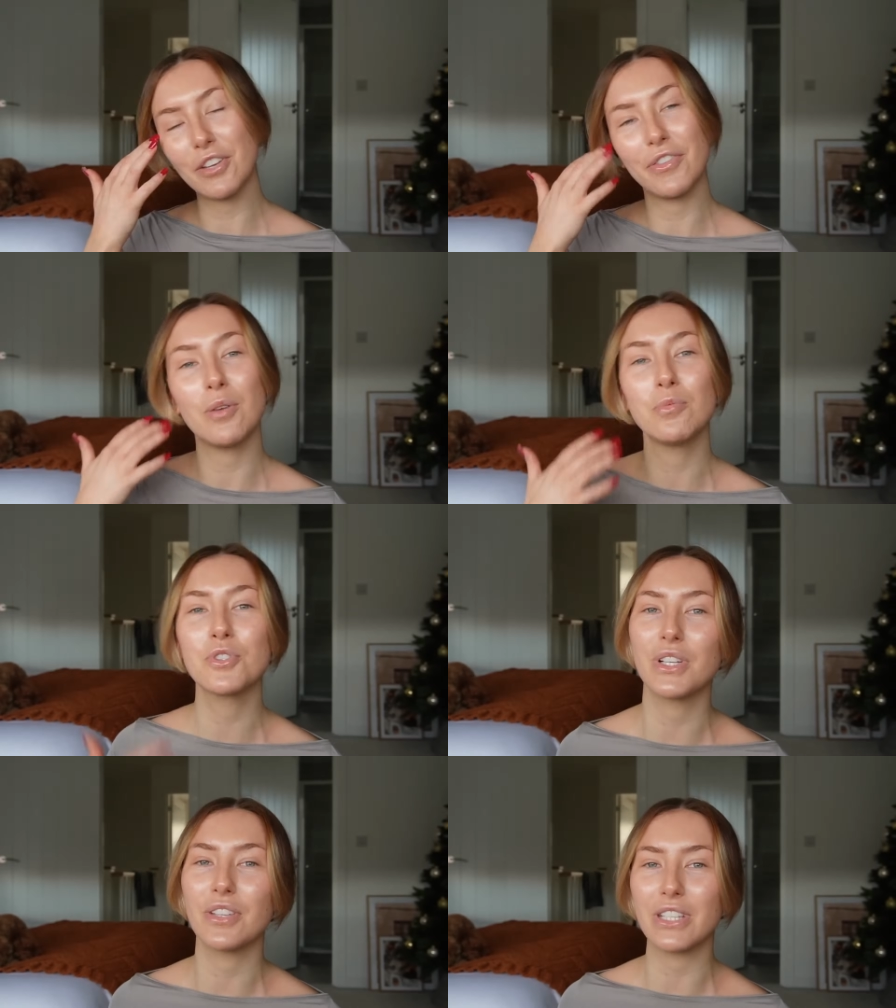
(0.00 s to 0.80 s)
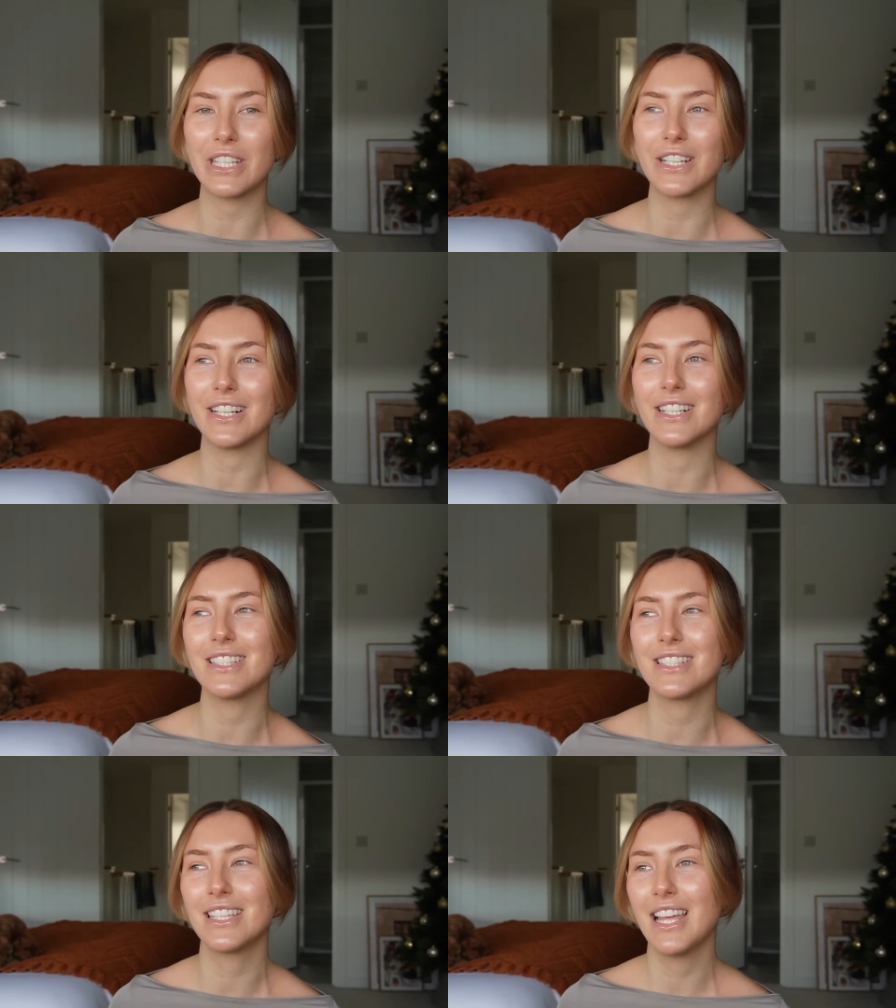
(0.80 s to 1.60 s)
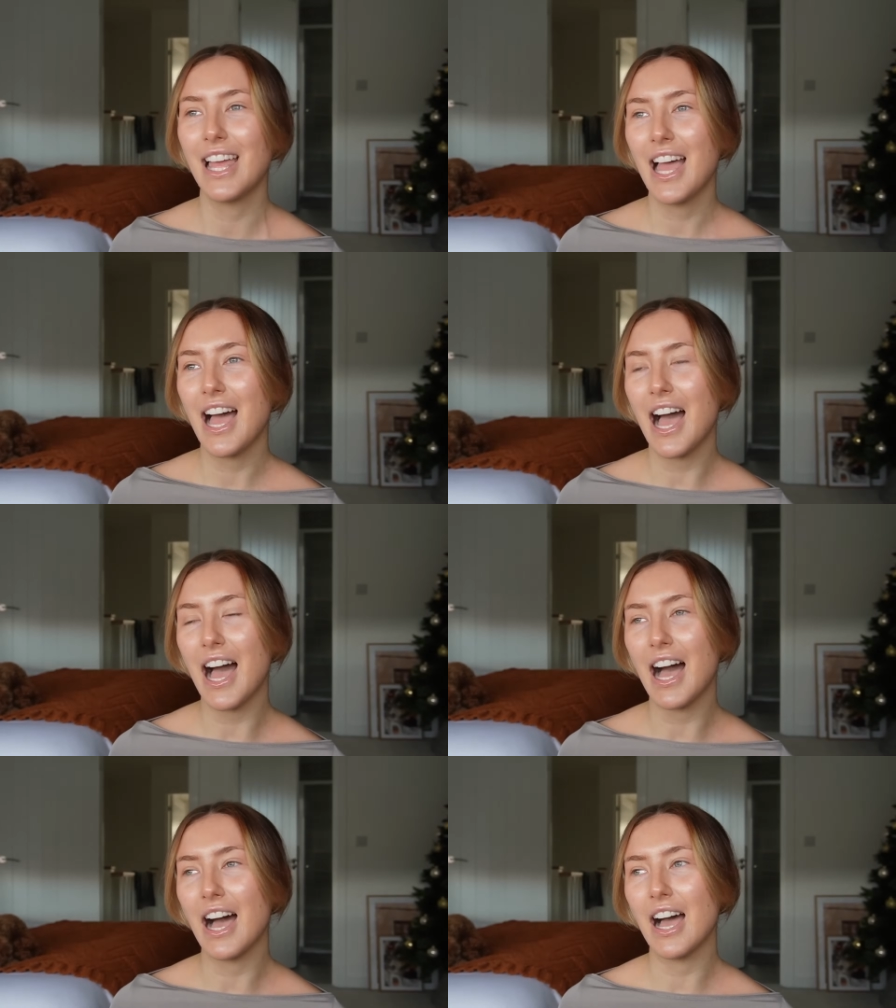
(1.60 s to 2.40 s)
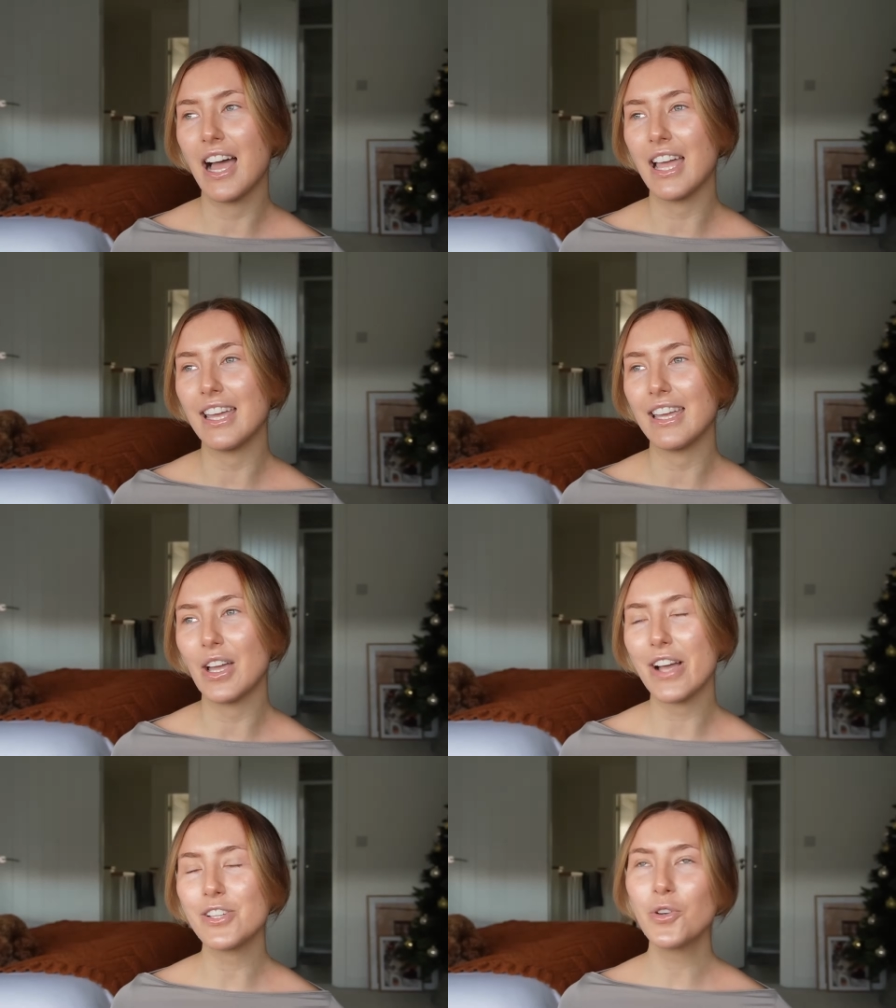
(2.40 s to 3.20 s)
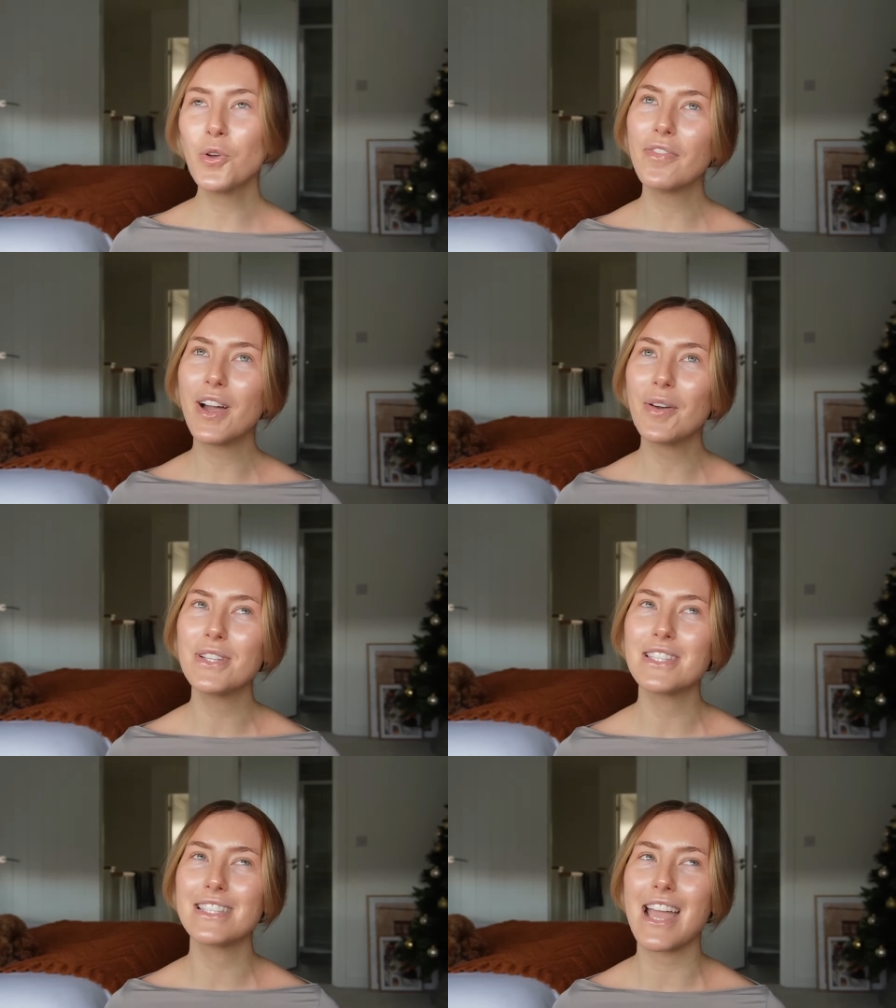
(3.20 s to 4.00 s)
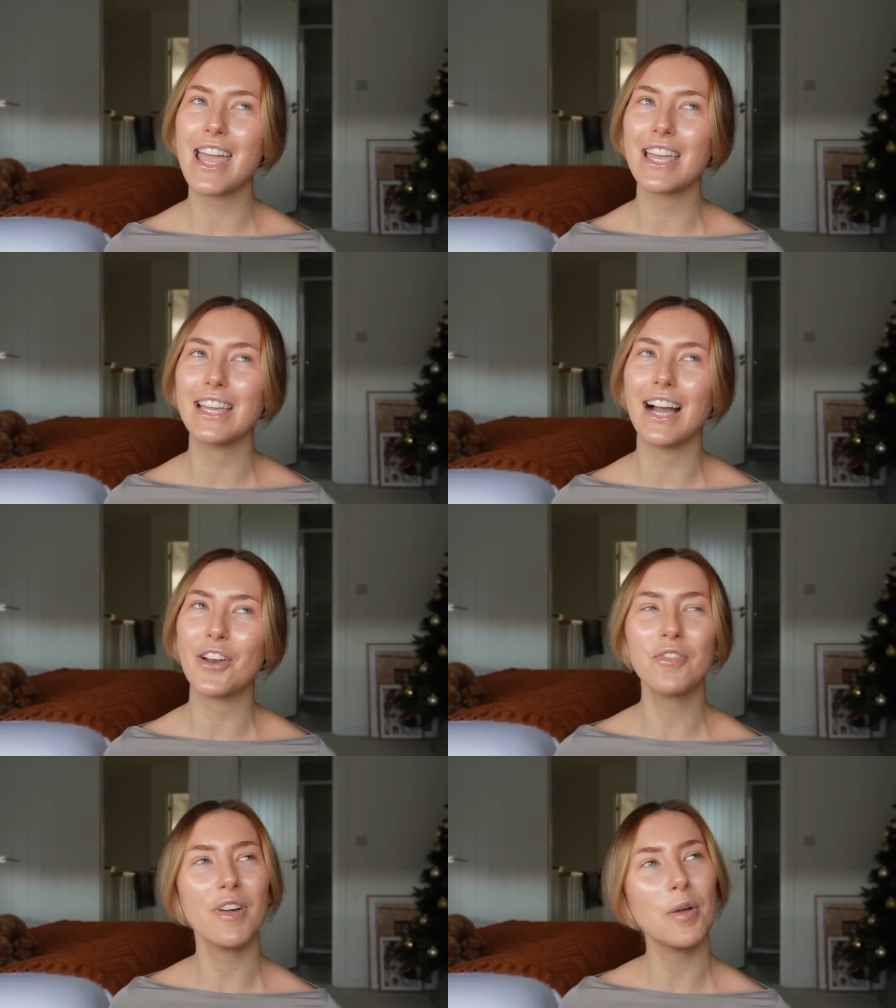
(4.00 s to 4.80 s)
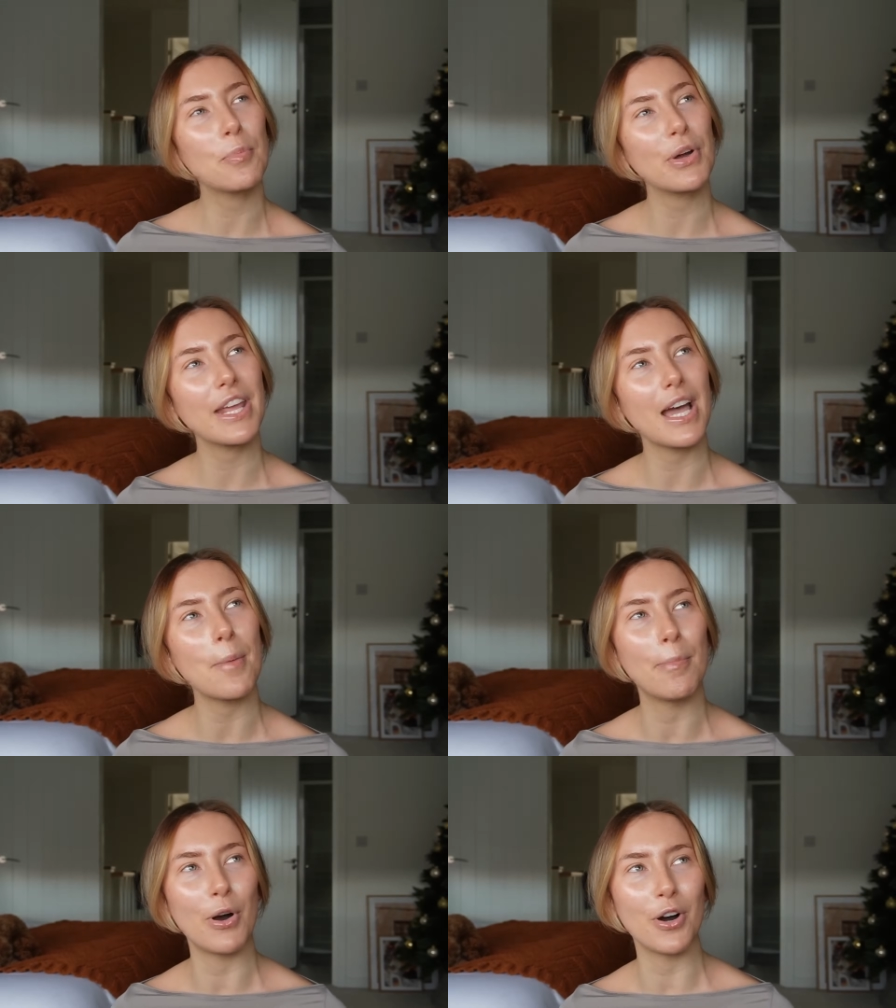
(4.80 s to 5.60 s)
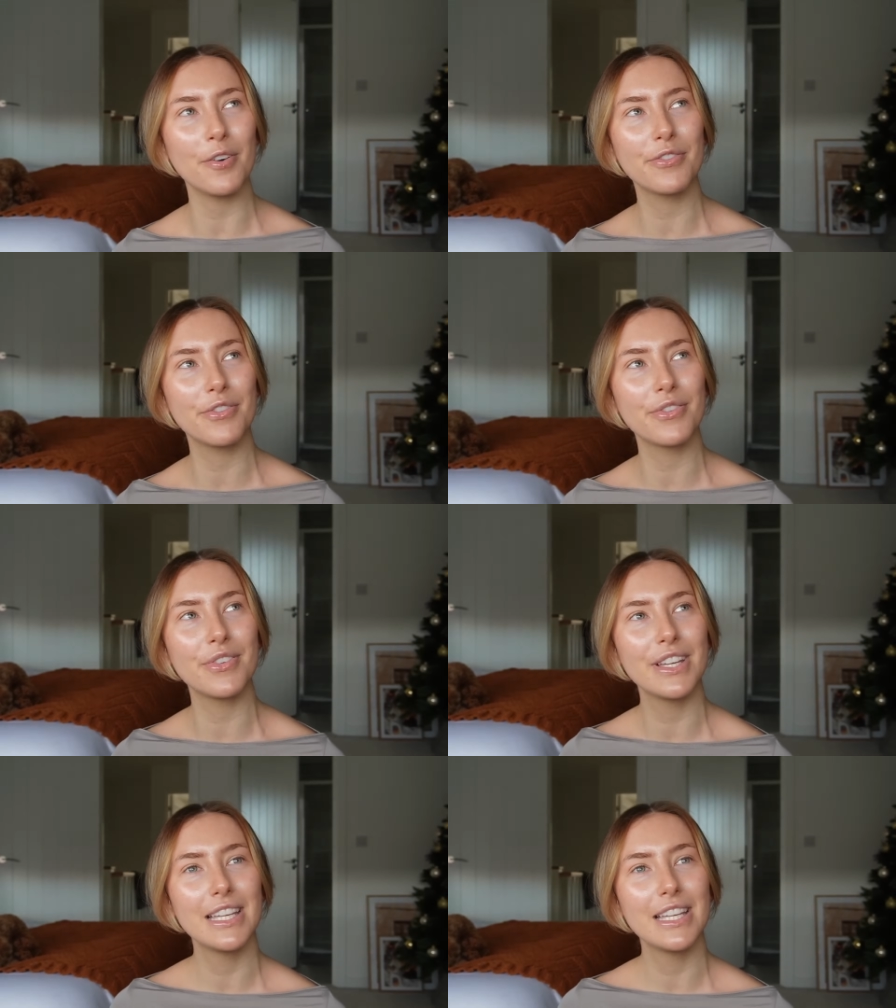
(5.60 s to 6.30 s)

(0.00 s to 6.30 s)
the film was really, really good. I I don't know if I would say, I don't know if I would put it above